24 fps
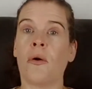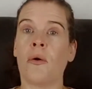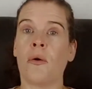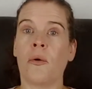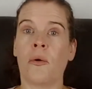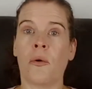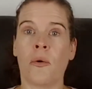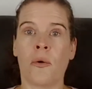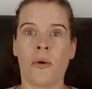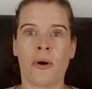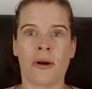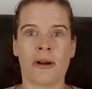
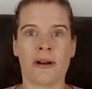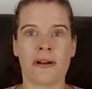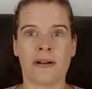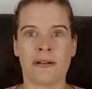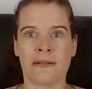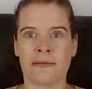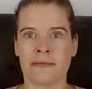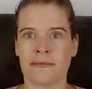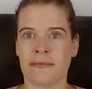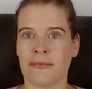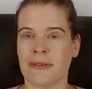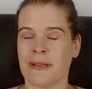or
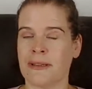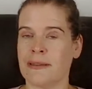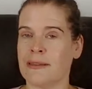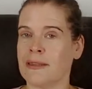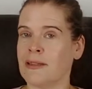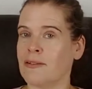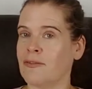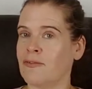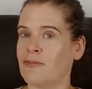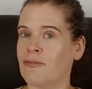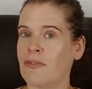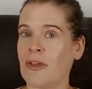
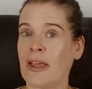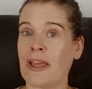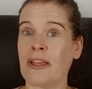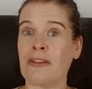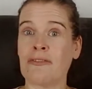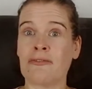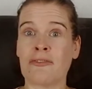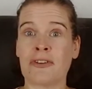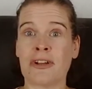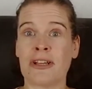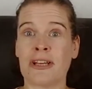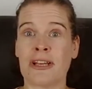the
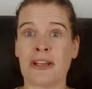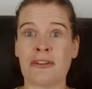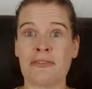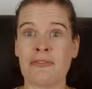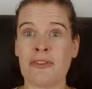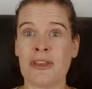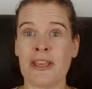favorite of